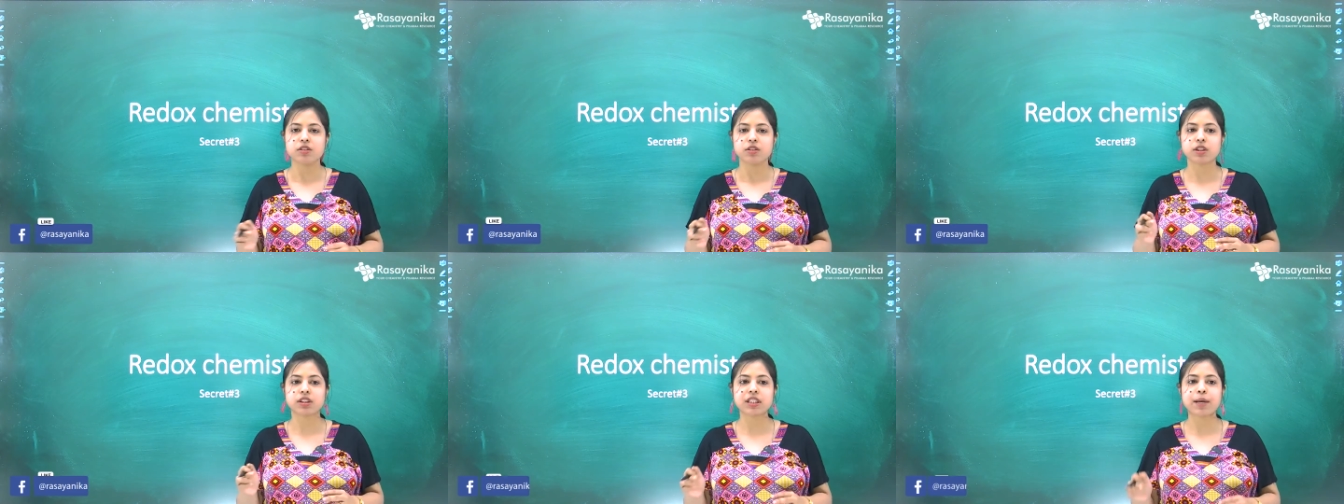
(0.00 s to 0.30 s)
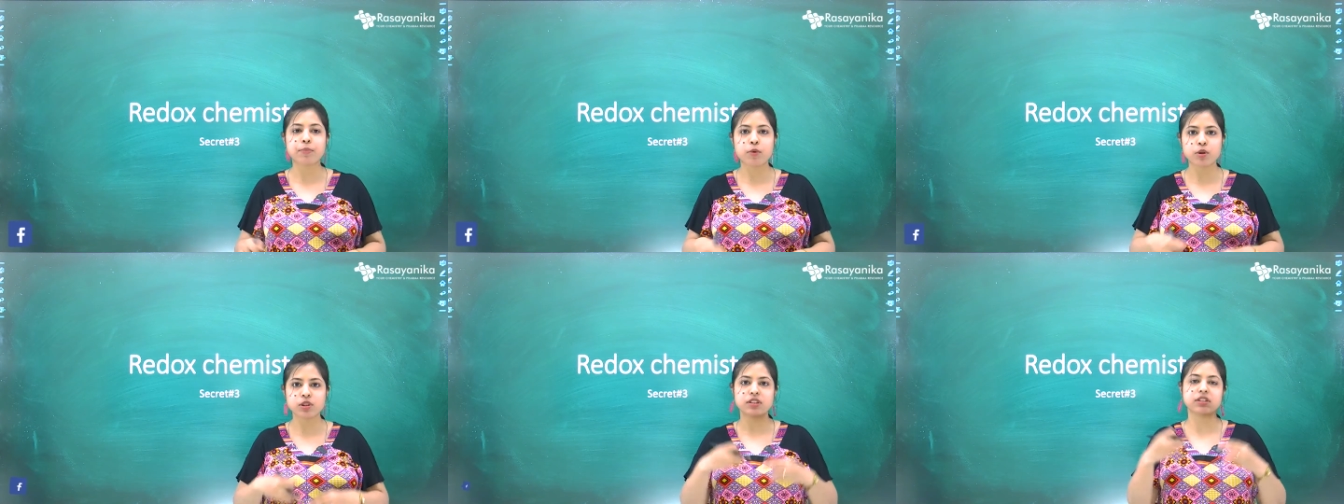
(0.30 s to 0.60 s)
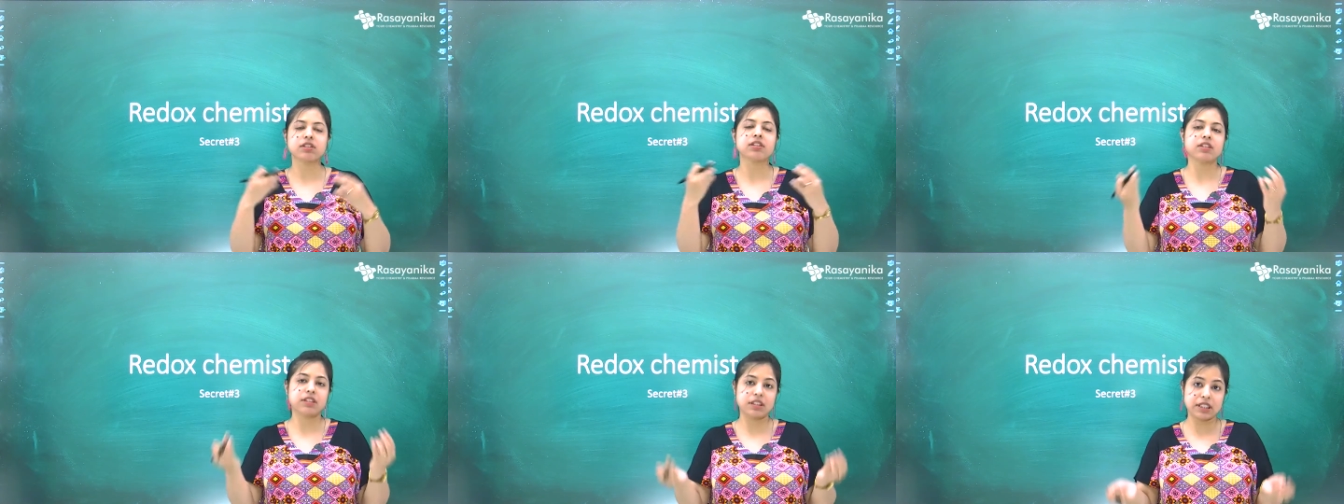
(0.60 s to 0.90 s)
So
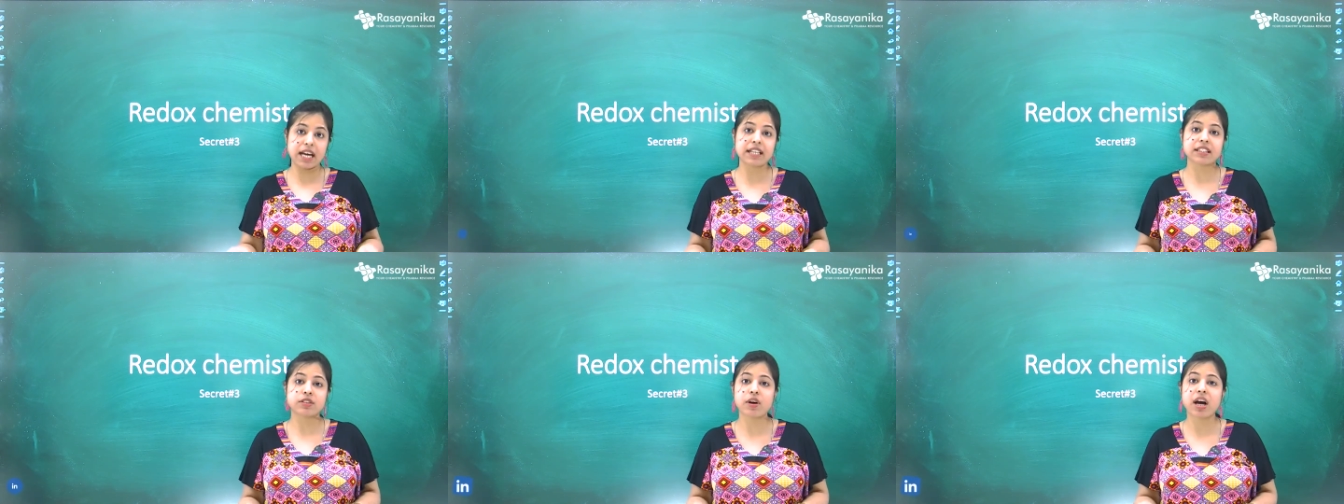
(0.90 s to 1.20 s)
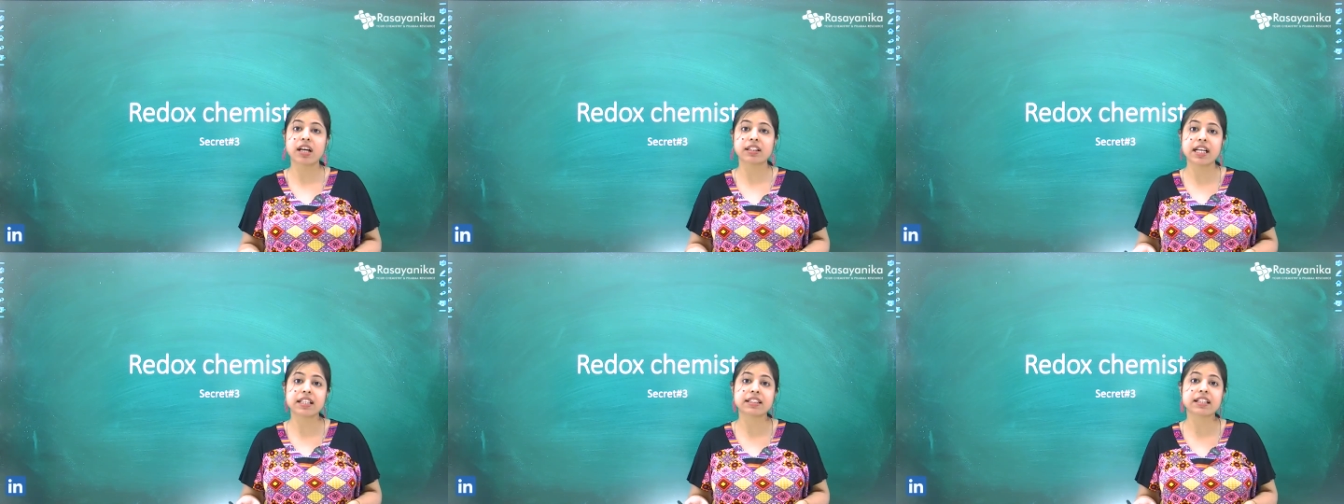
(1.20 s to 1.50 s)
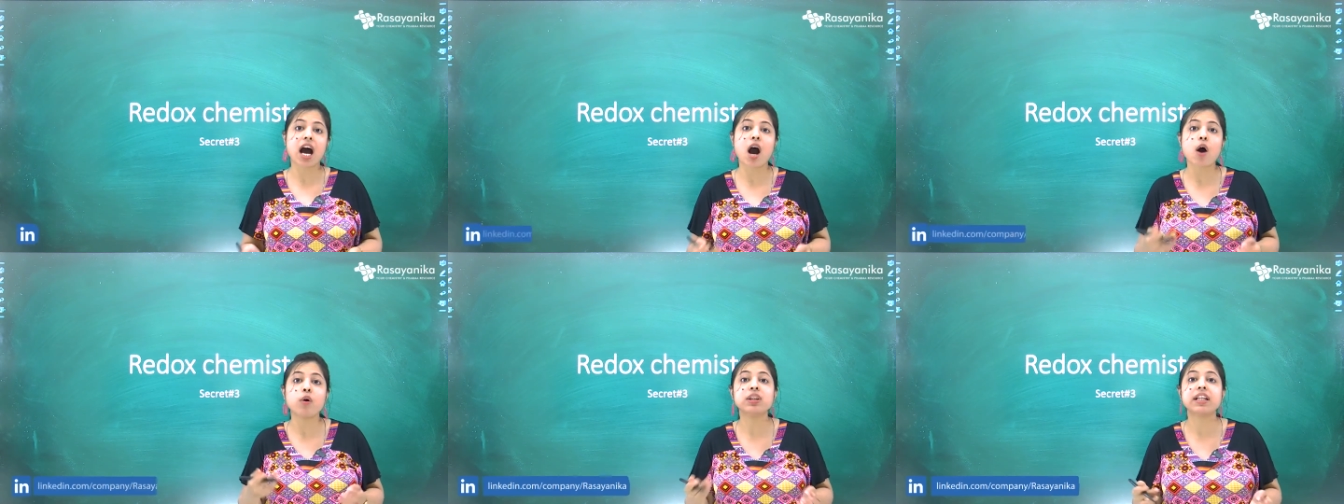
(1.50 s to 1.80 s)
suppose that's that's
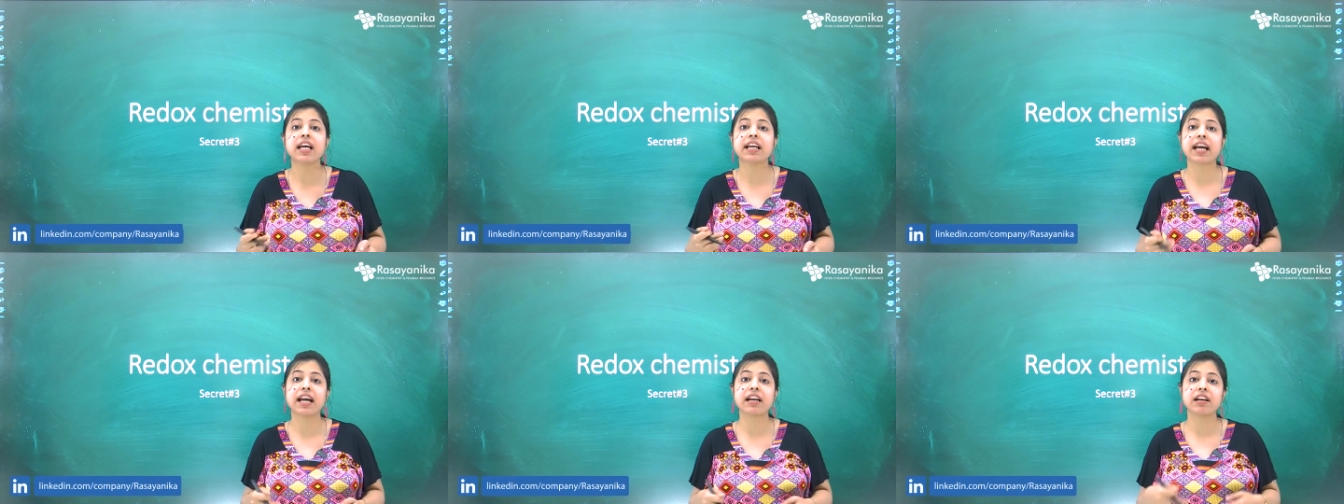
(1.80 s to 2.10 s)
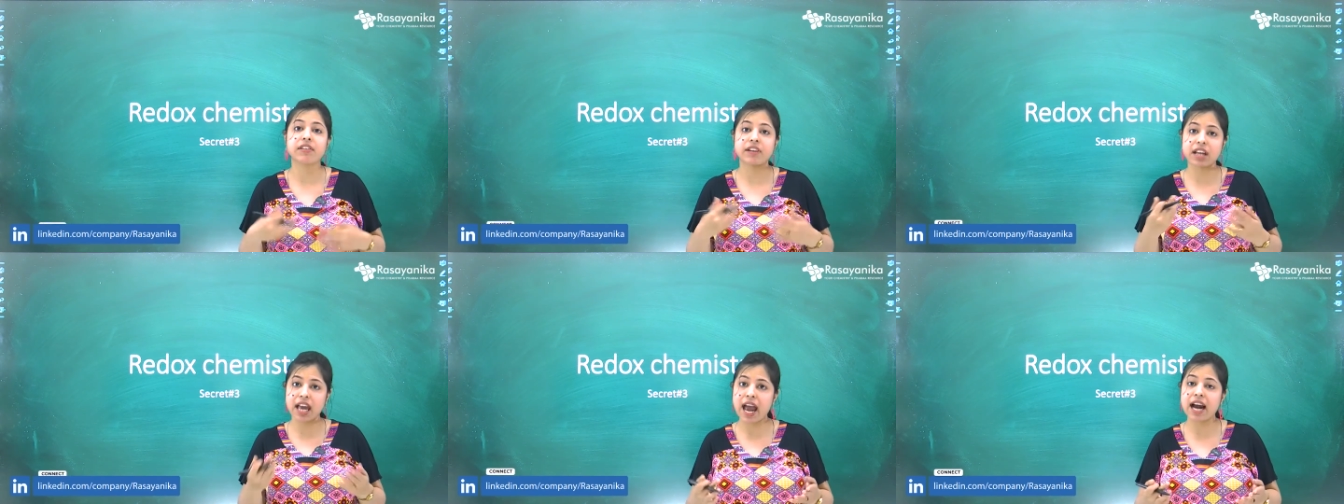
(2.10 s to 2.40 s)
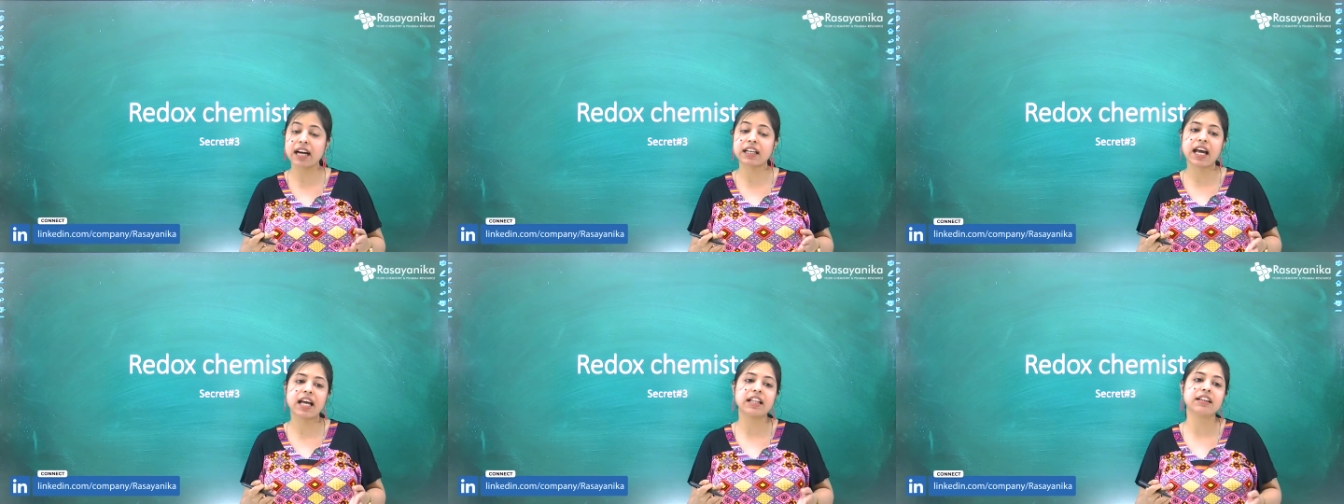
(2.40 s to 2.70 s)
how they can
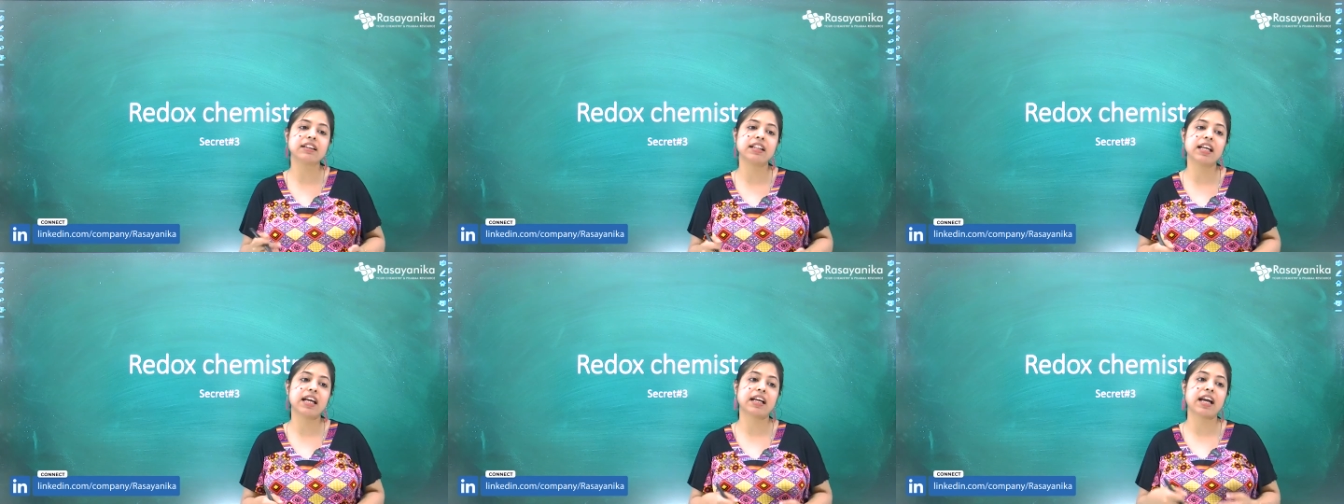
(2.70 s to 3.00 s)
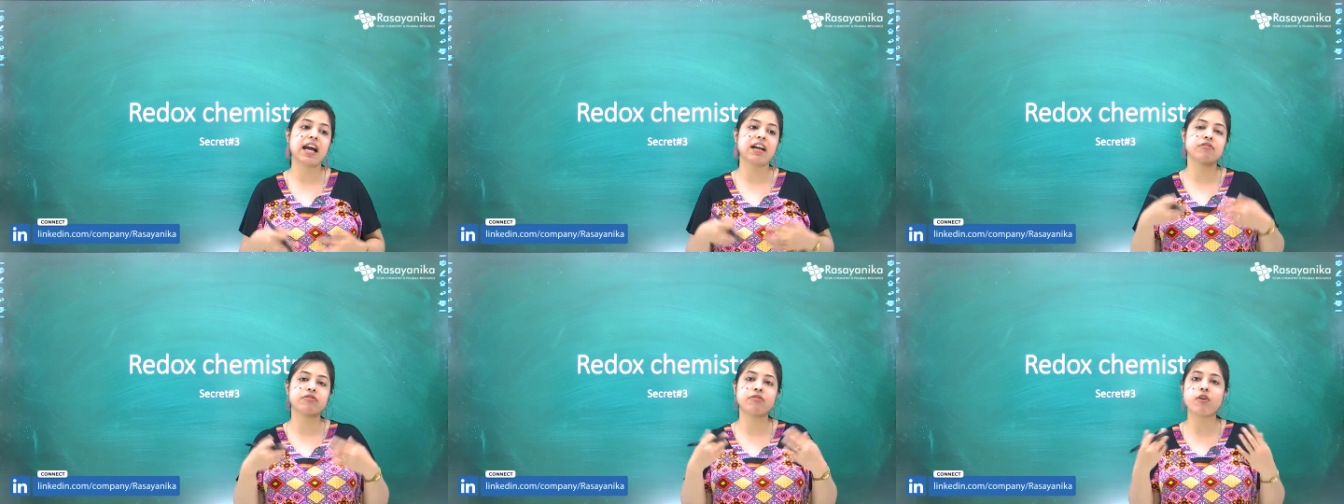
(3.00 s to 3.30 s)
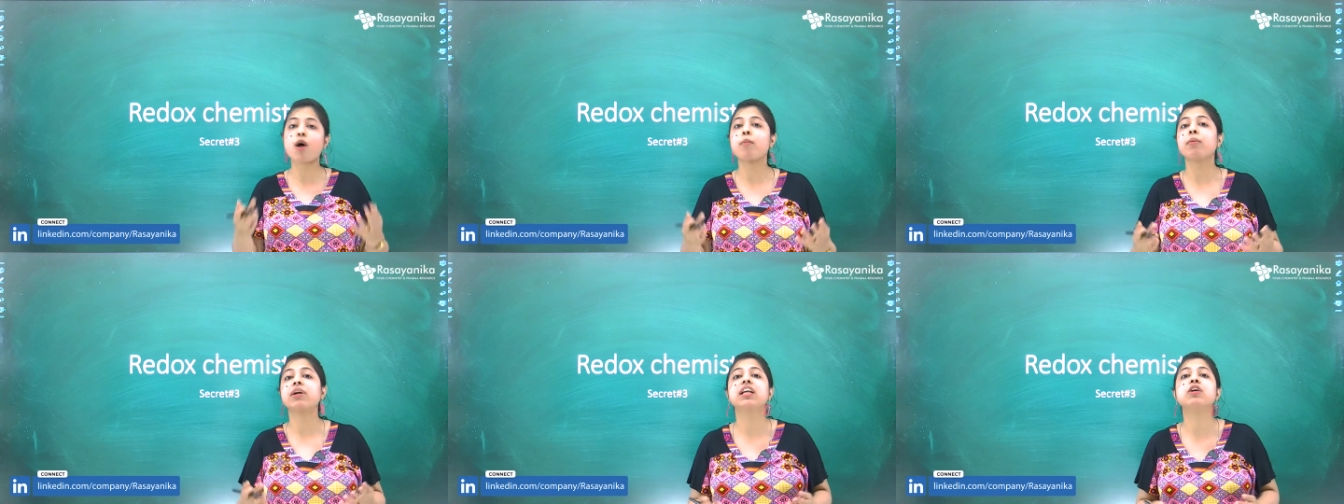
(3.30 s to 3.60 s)
react and they can
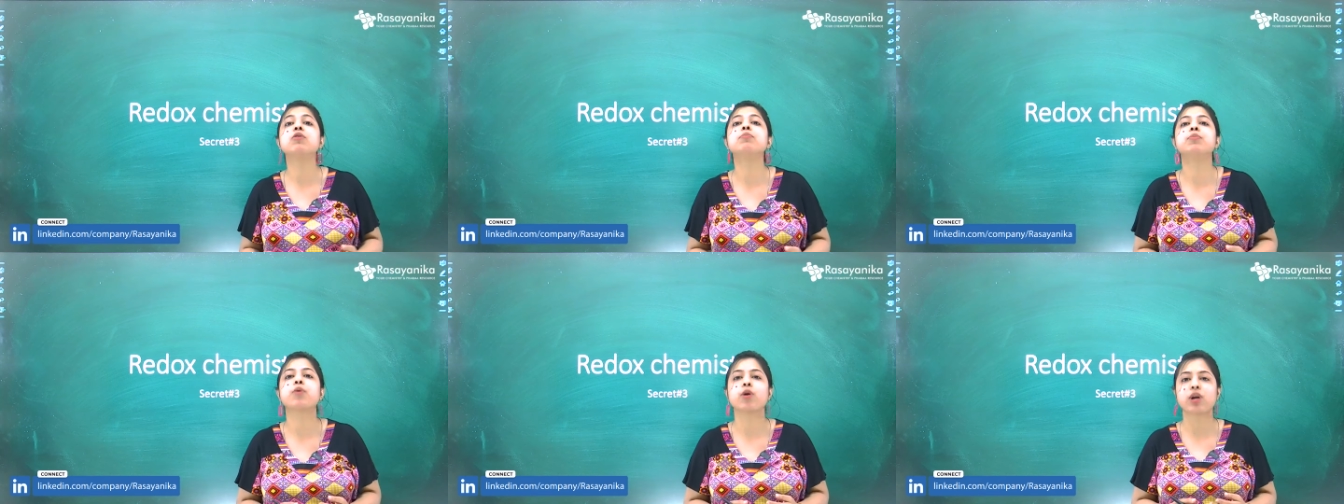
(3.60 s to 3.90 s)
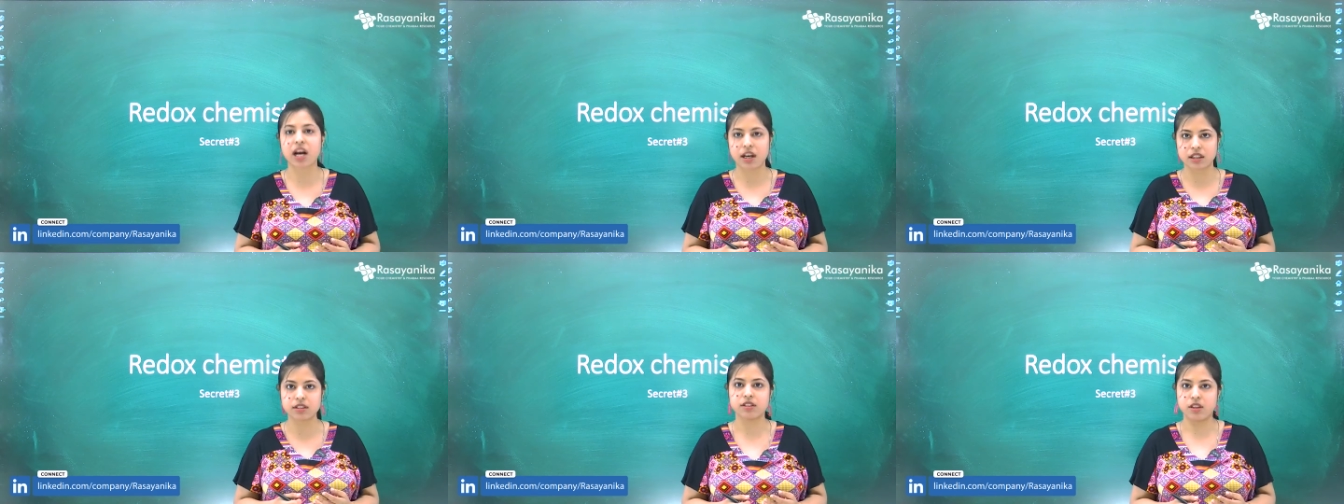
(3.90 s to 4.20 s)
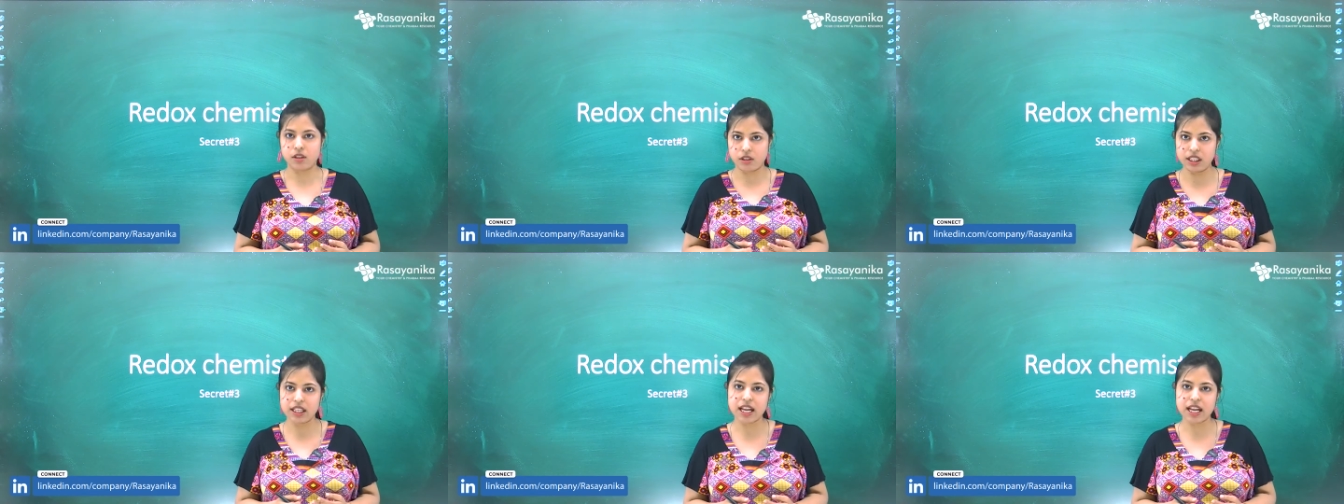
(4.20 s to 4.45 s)
form a new product